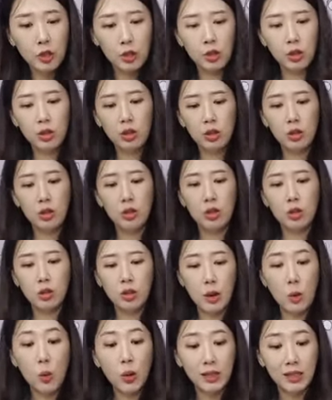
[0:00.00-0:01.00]
You could,
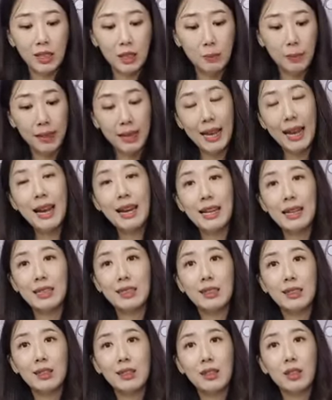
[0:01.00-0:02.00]
or spaghetti.
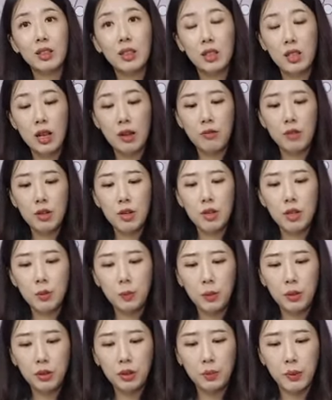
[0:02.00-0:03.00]
Have you guys
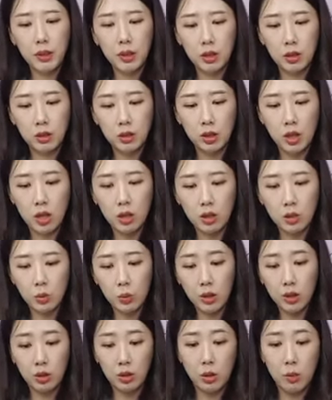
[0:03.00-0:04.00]
put spaghetti sauce with
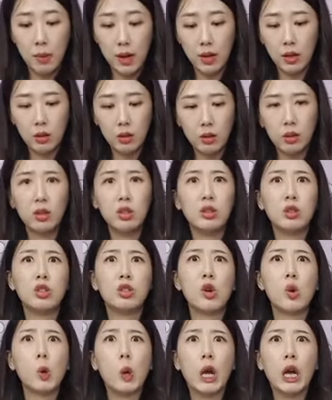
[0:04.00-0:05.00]
the tomato? This is
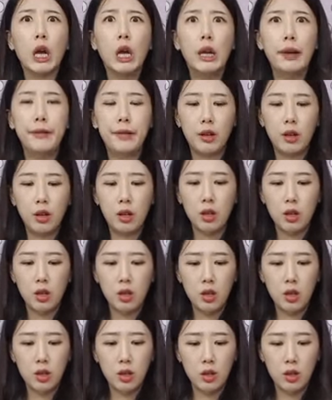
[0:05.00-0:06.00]
so good.
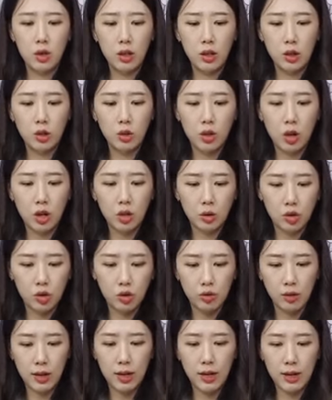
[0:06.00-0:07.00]
You guys should all
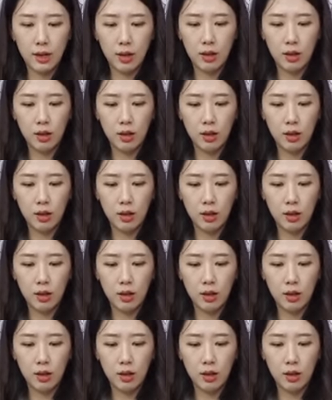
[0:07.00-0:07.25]
try.